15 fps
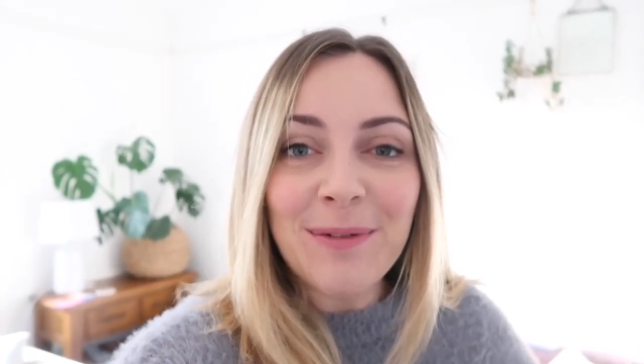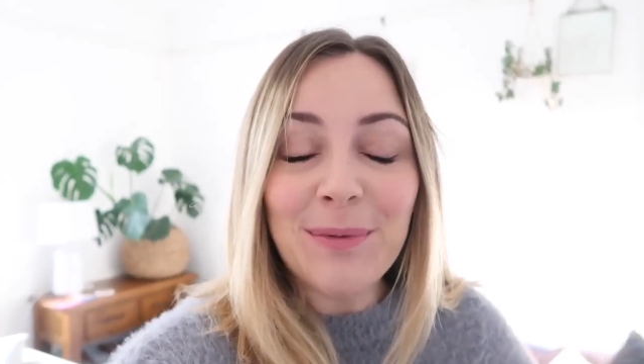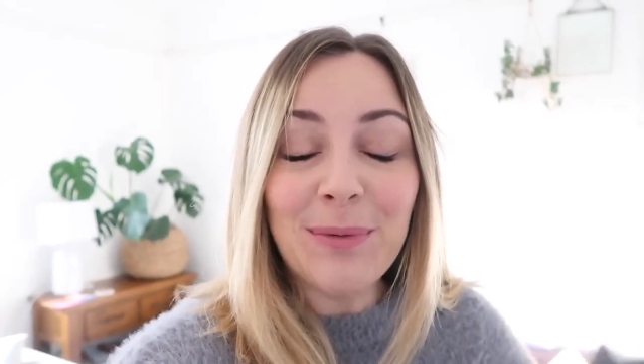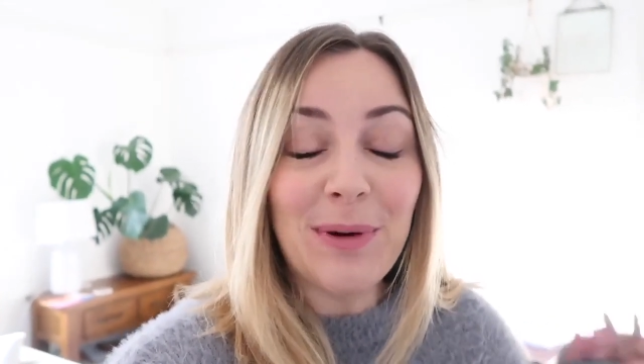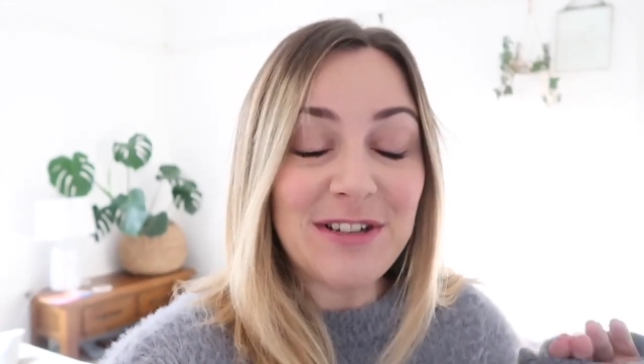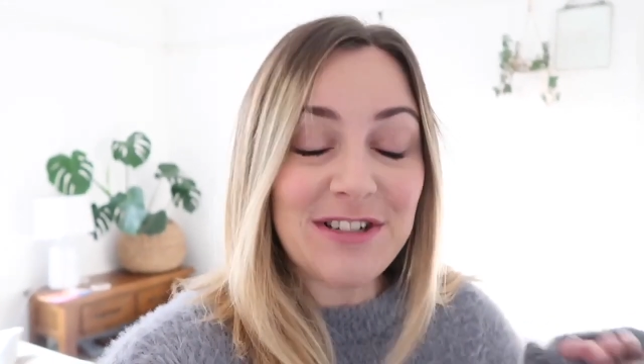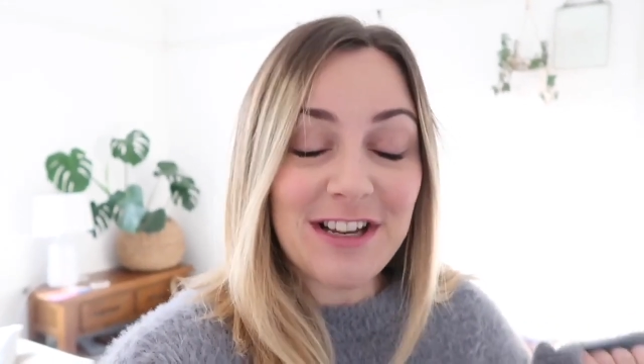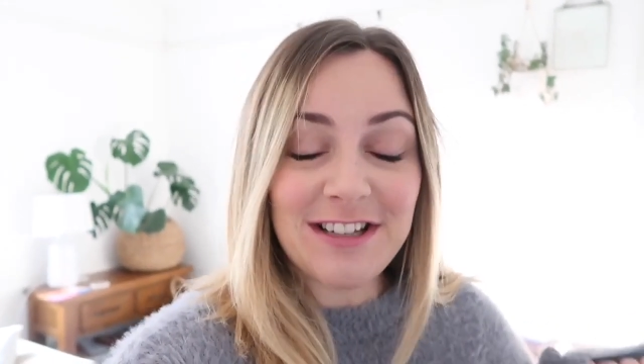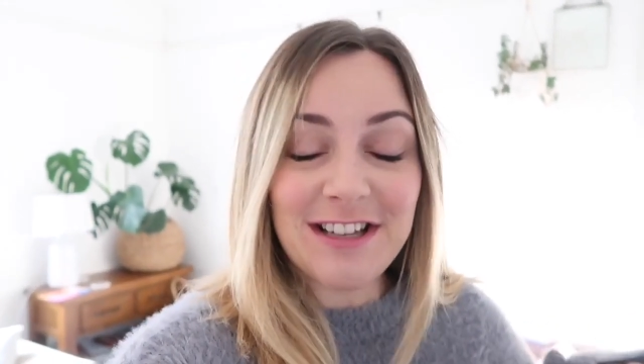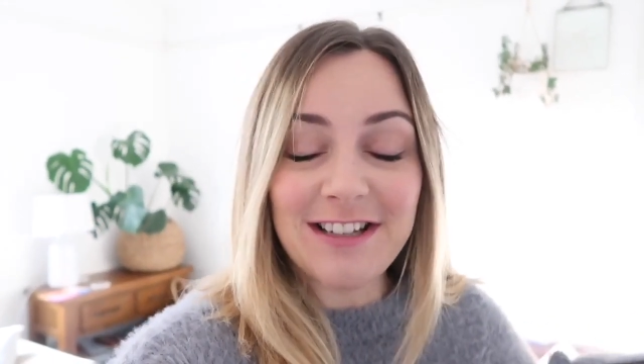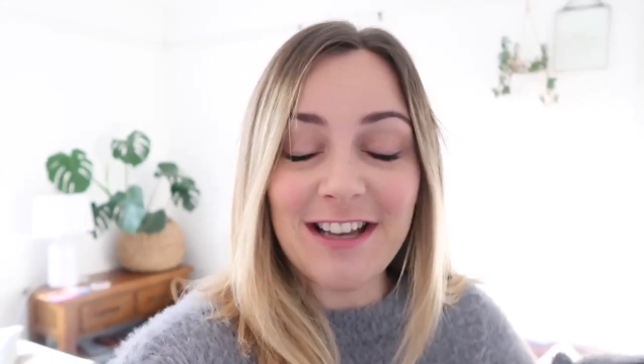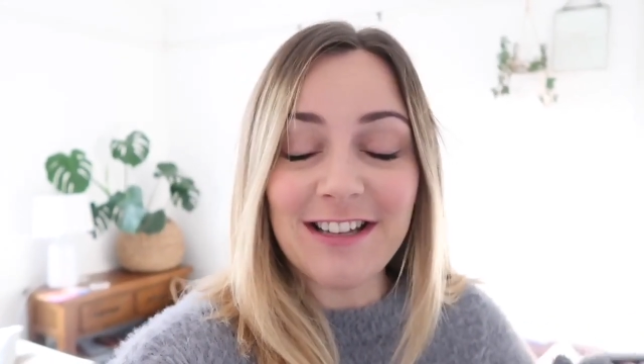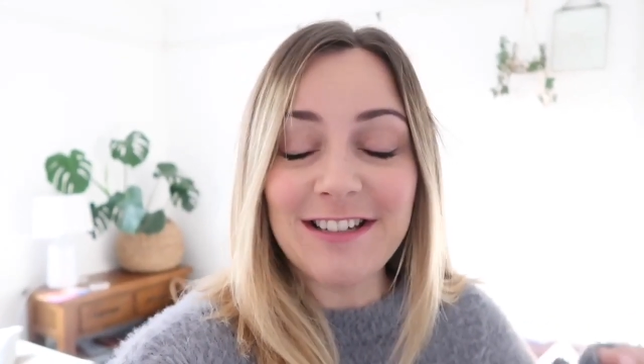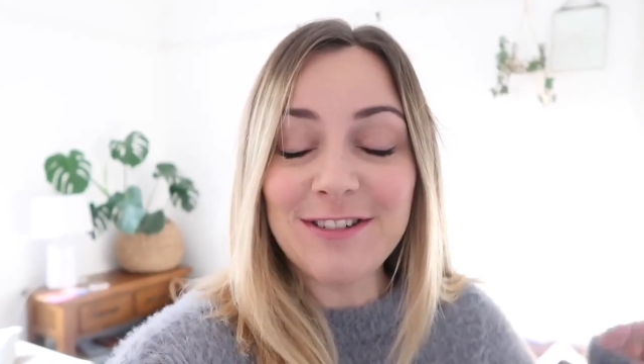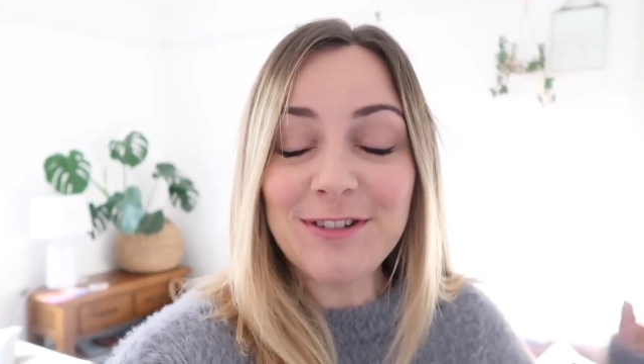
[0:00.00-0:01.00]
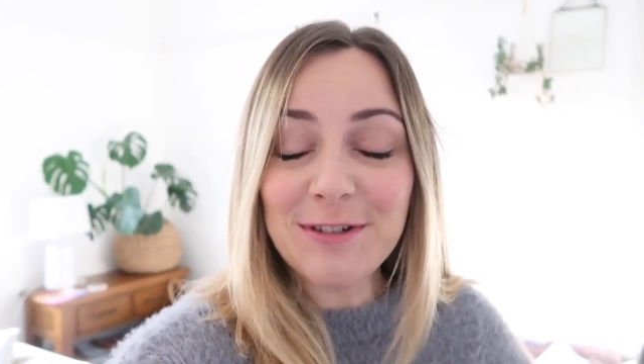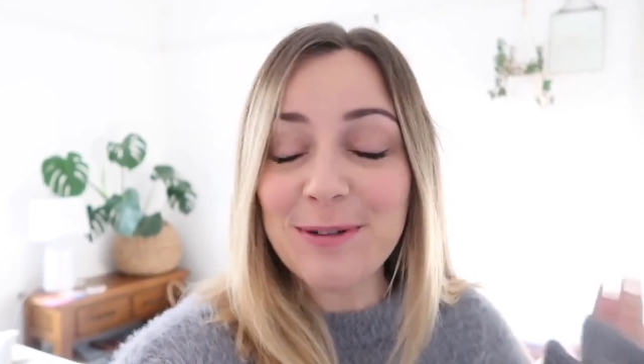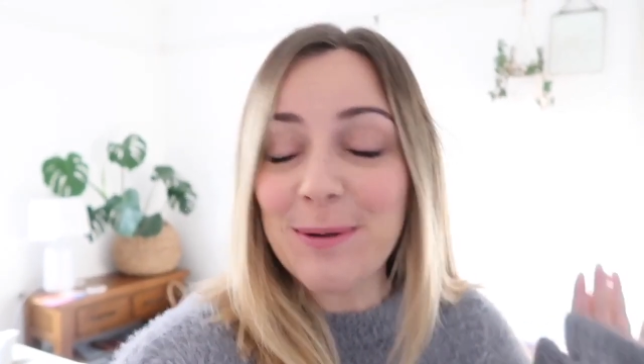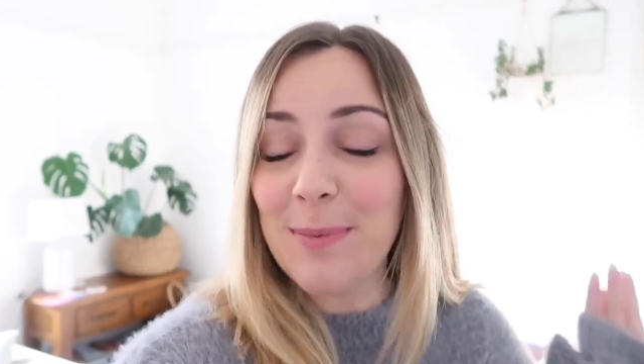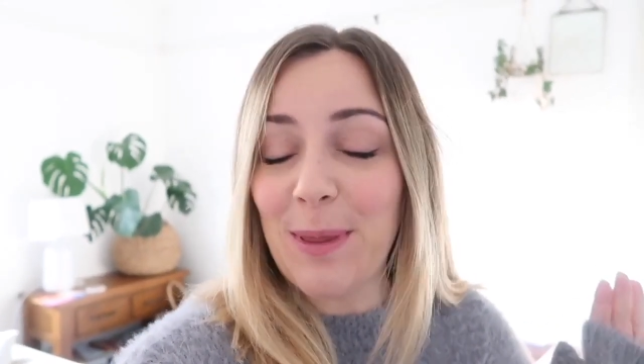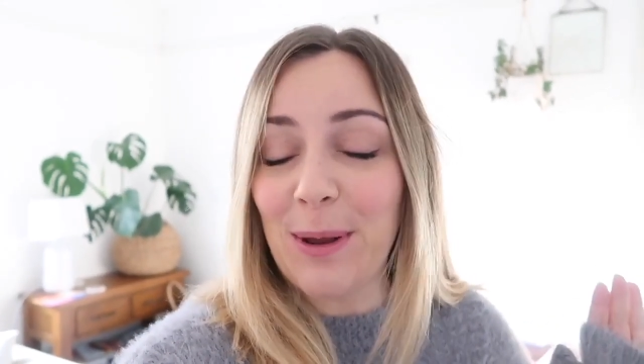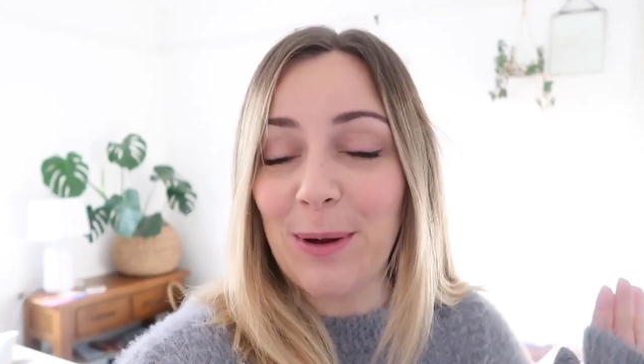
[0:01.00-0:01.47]
which, as I said, is not
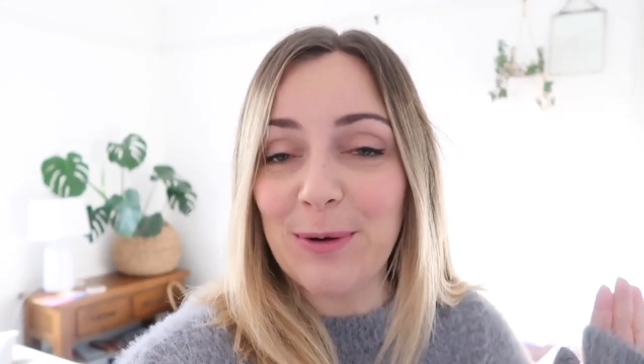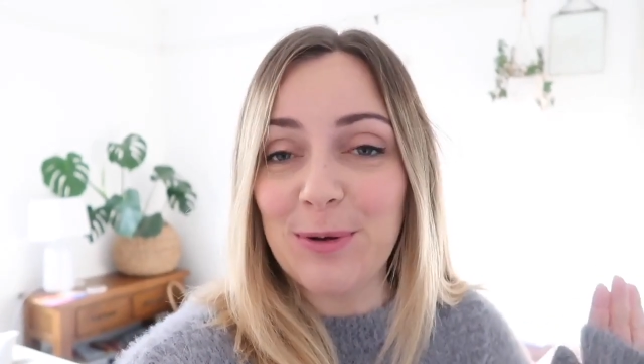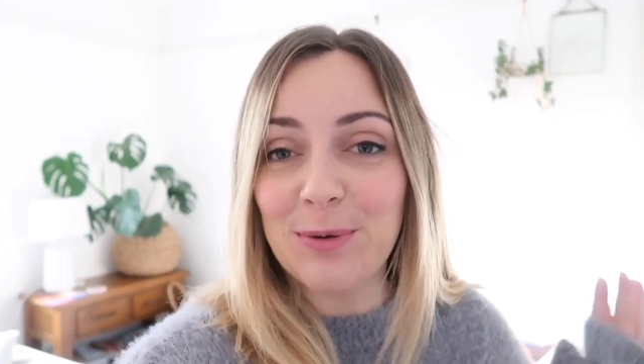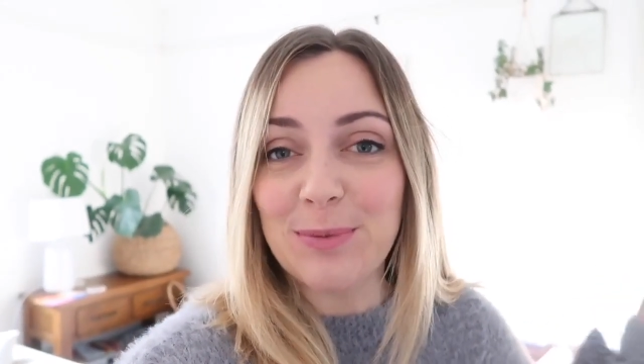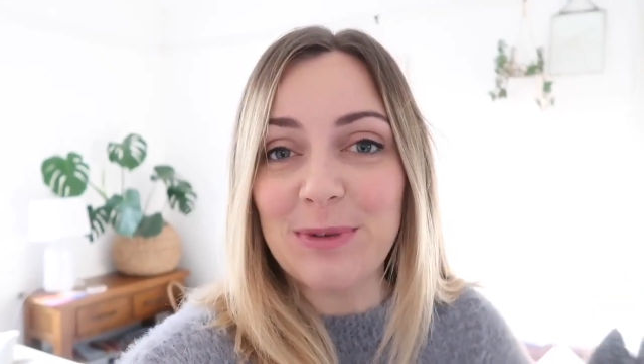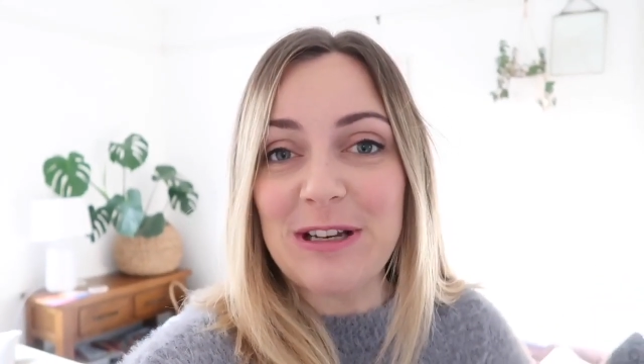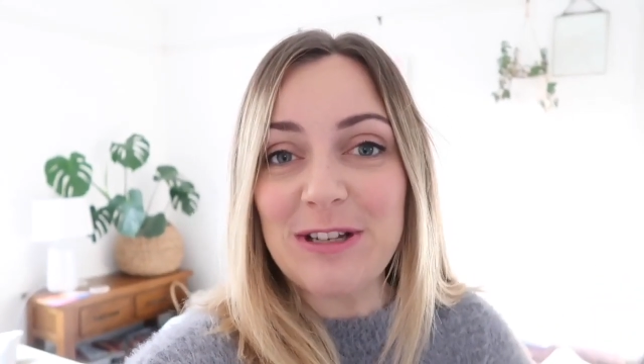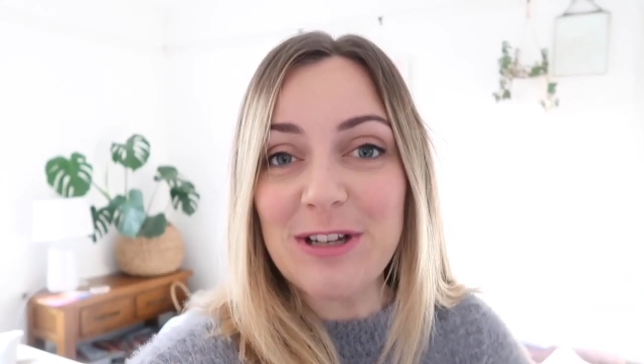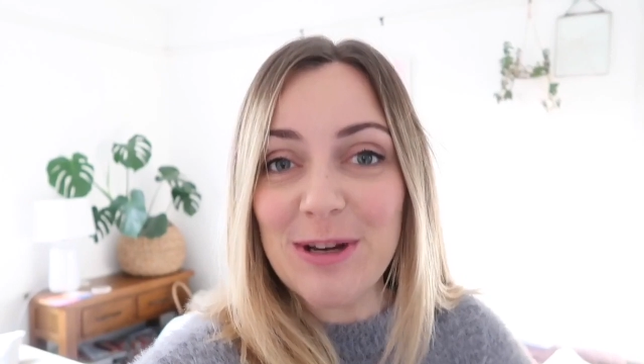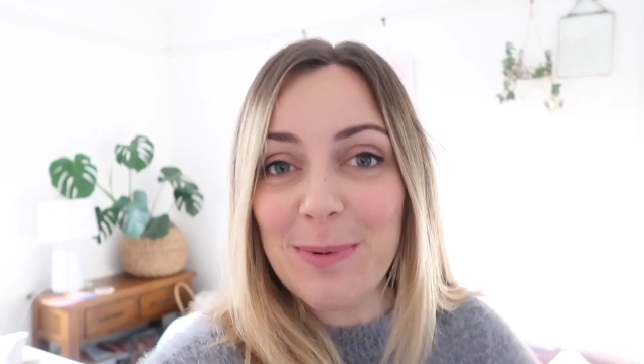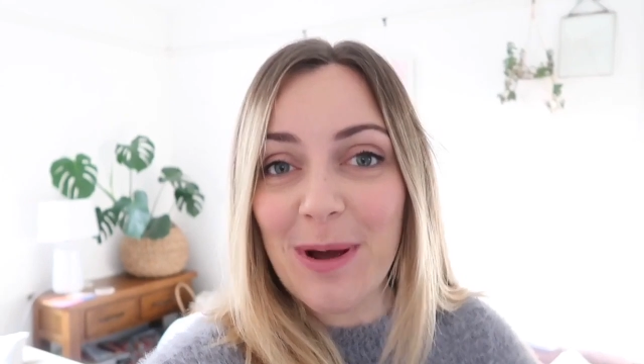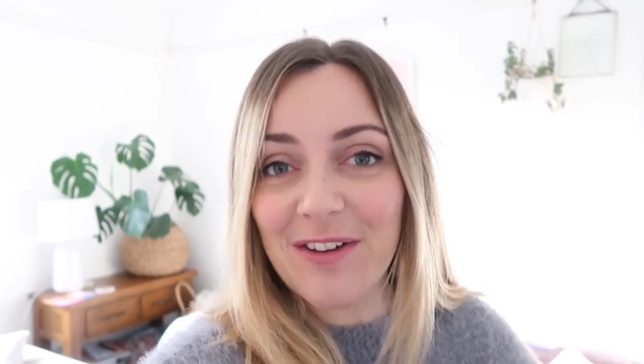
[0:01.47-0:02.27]
something I normally do,